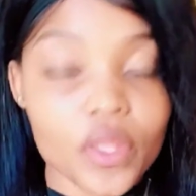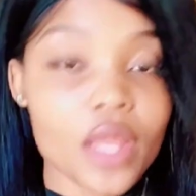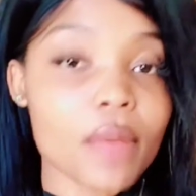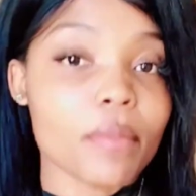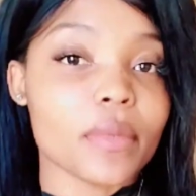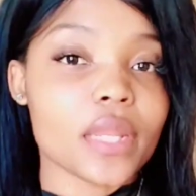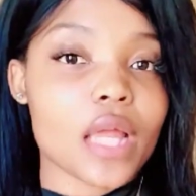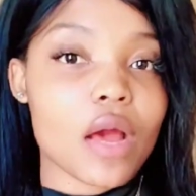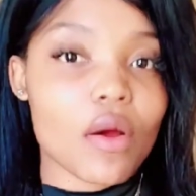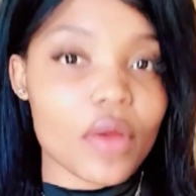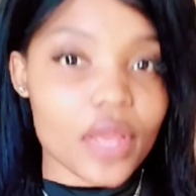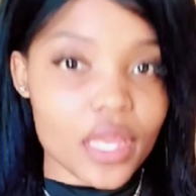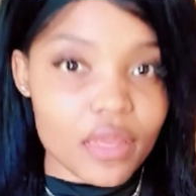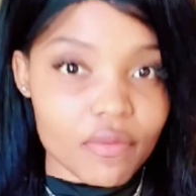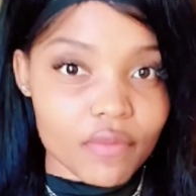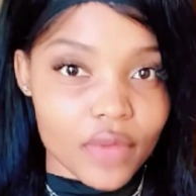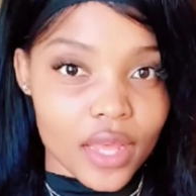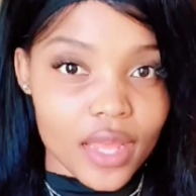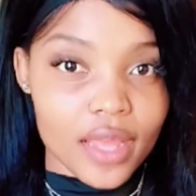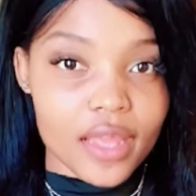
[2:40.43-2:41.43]
But
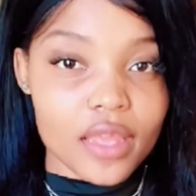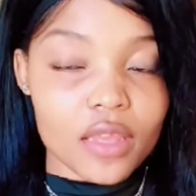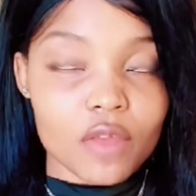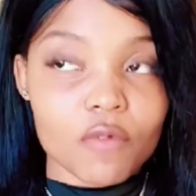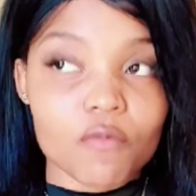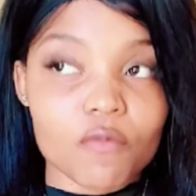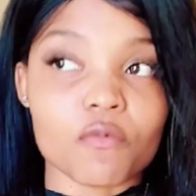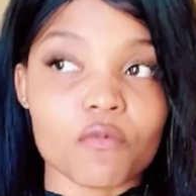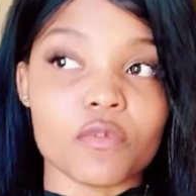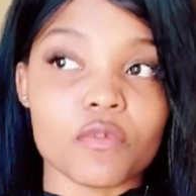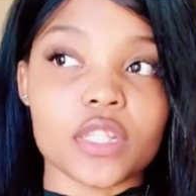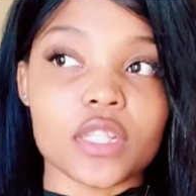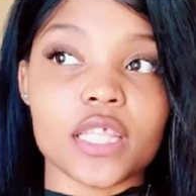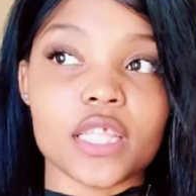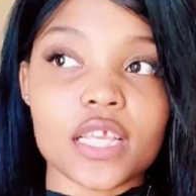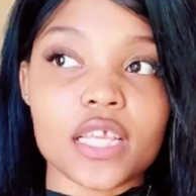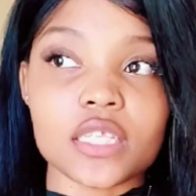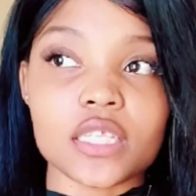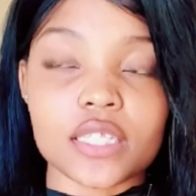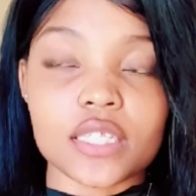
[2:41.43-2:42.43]
however, if
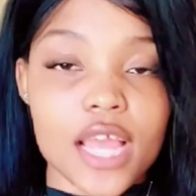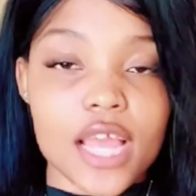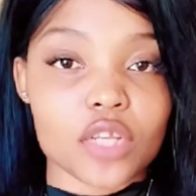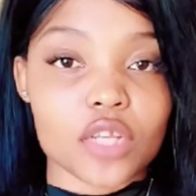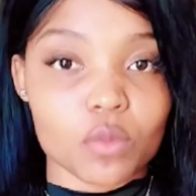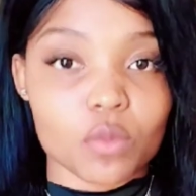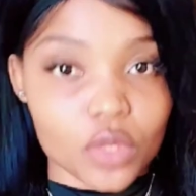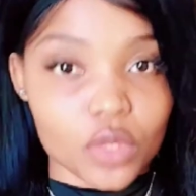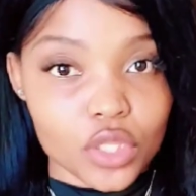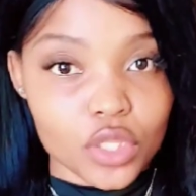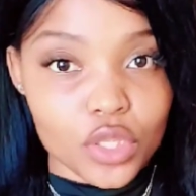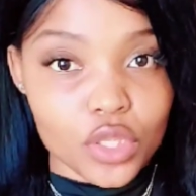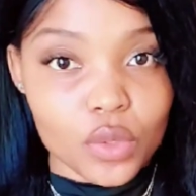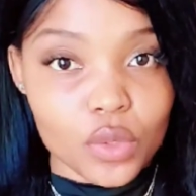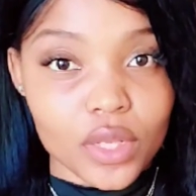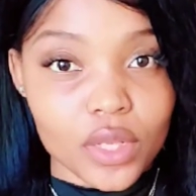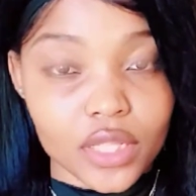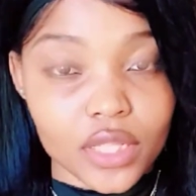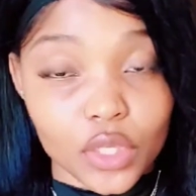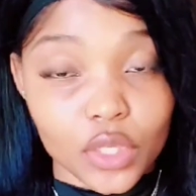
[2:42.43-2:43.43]
they stand with you
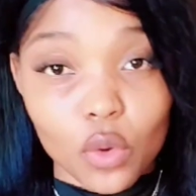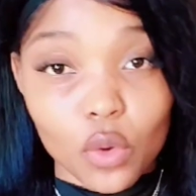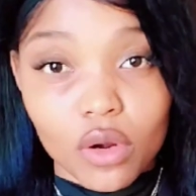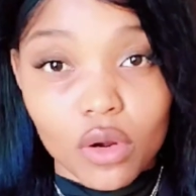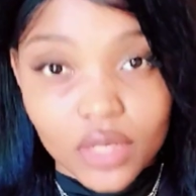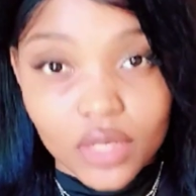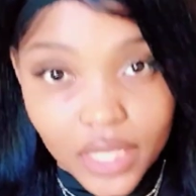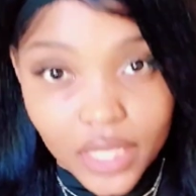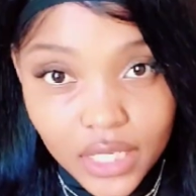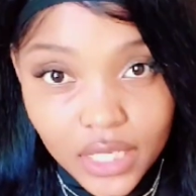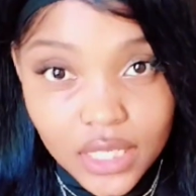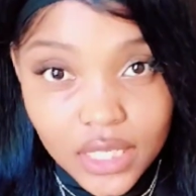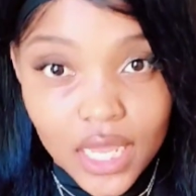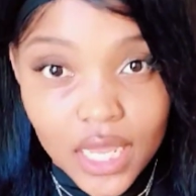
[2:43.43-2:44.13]
and they correlate